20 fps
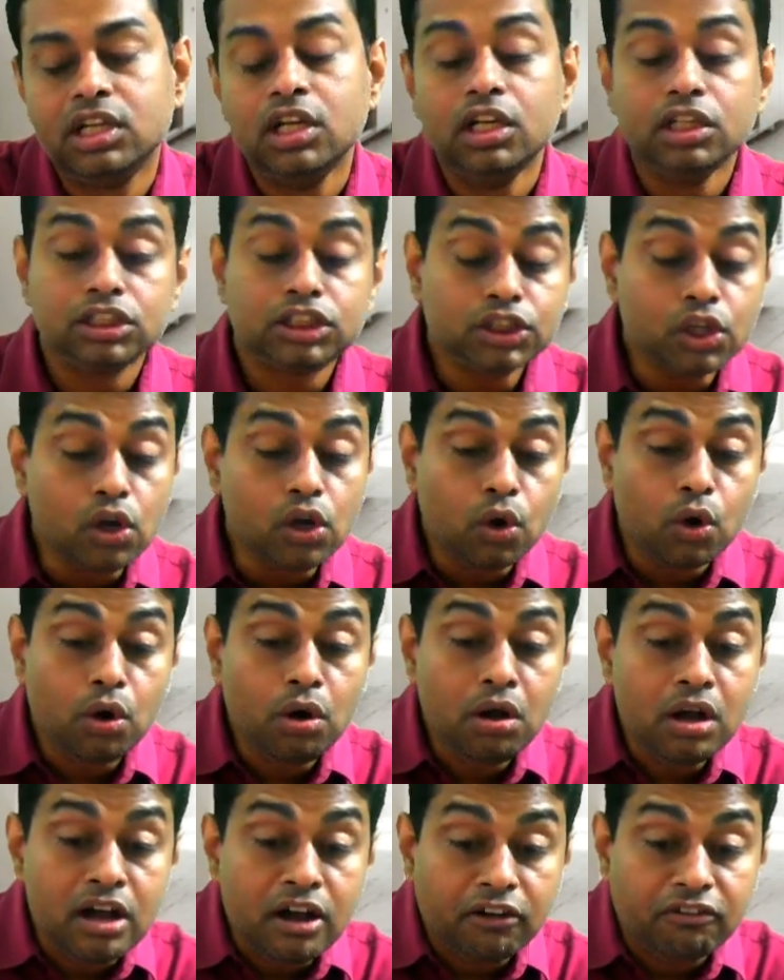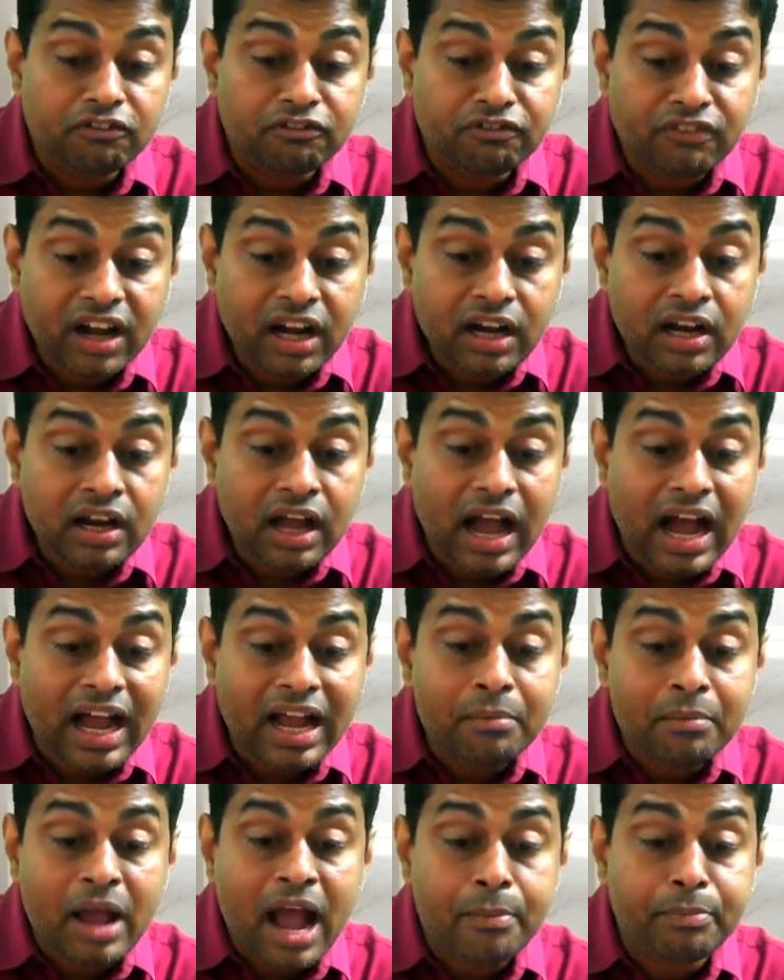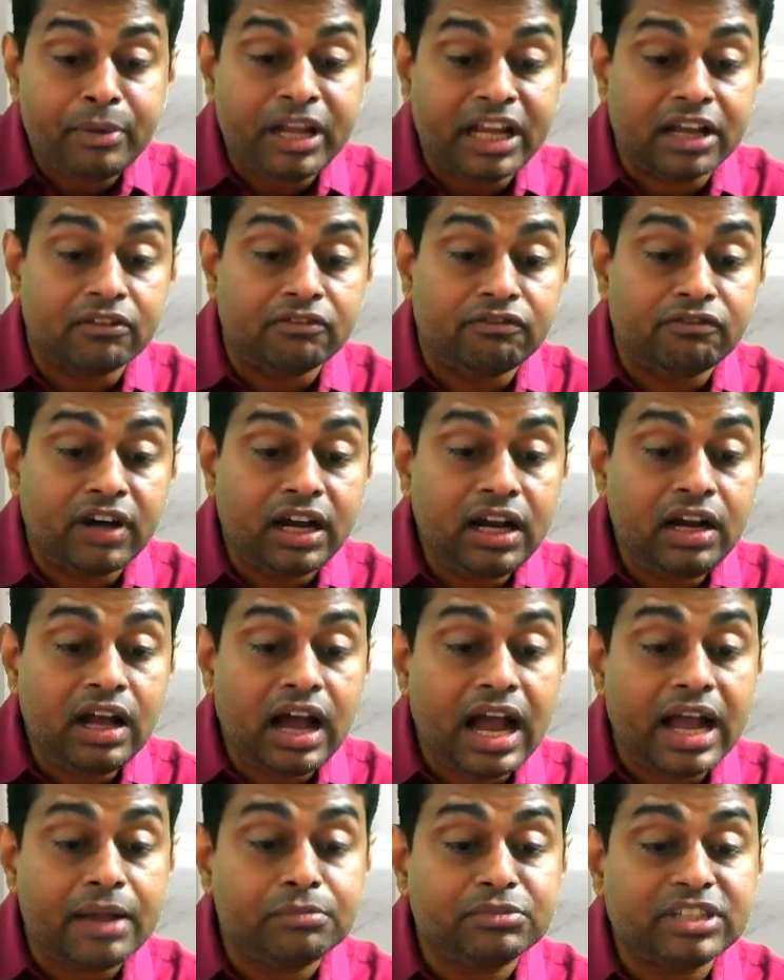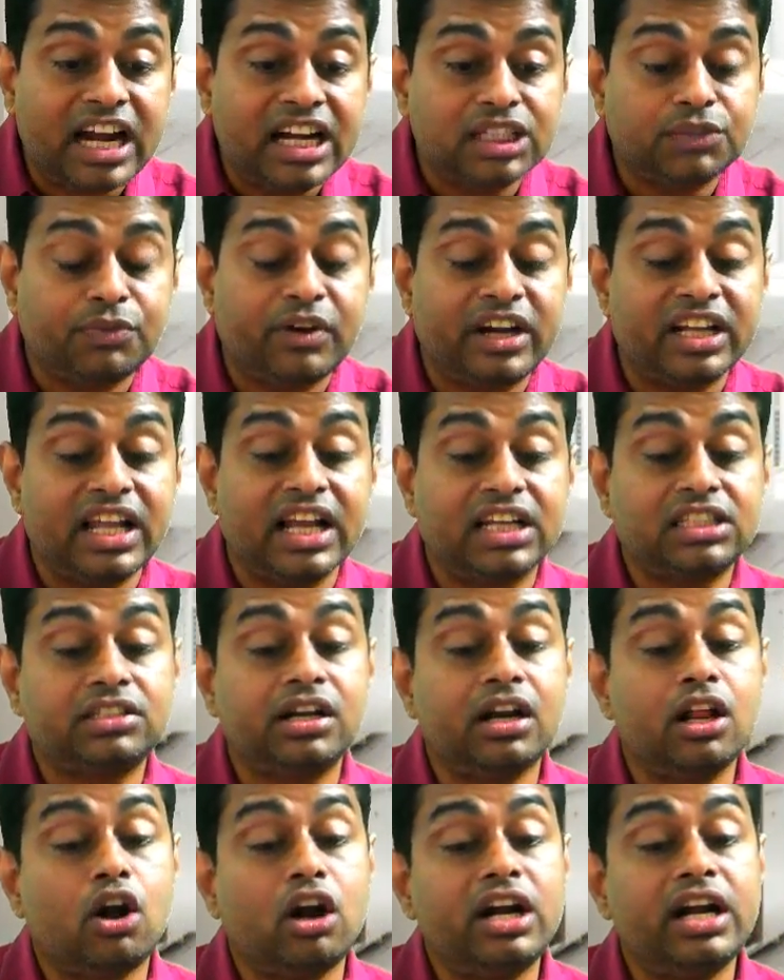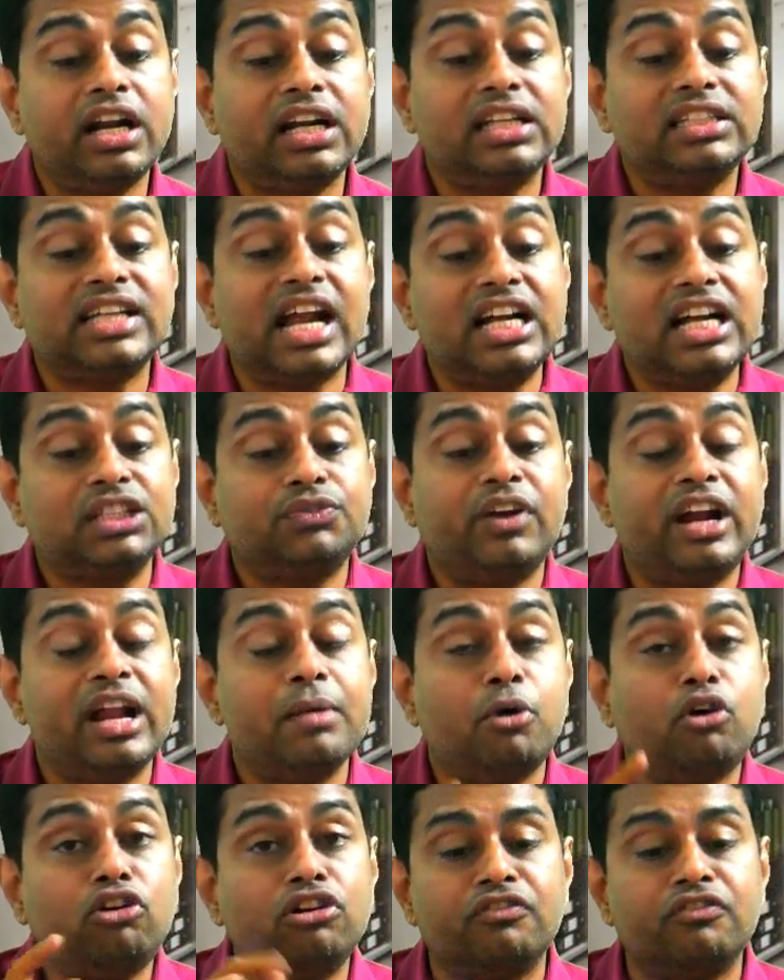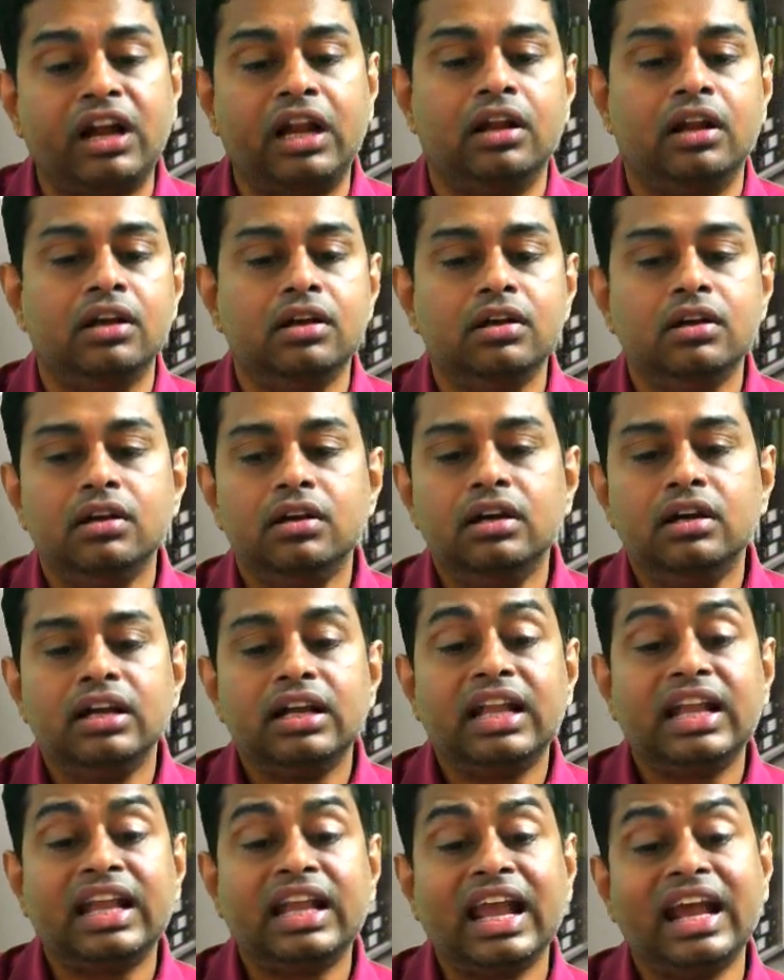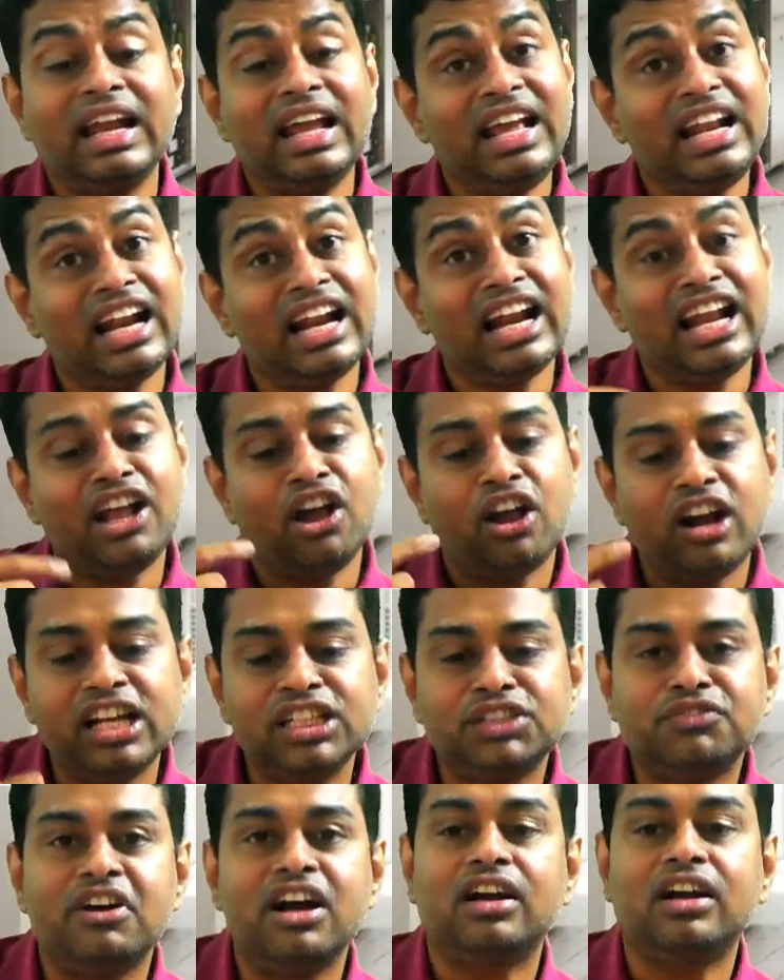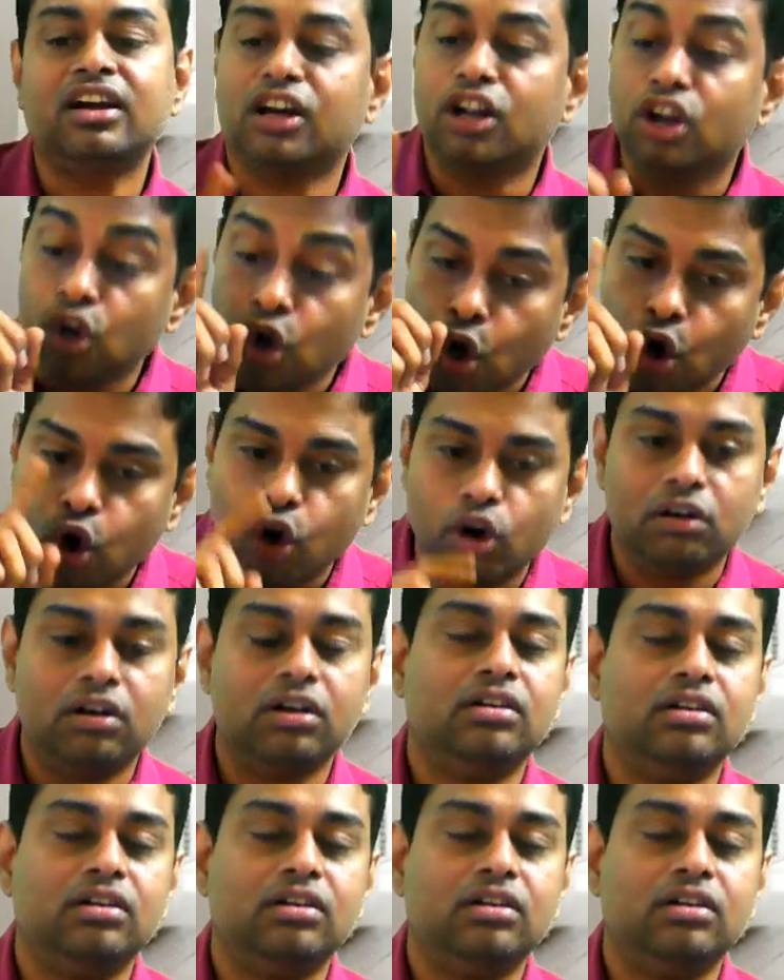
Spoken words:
So, 1, I am happy. 1, I am satisfied. The external auditor is satisfied about 1. Can I rely on his work? No.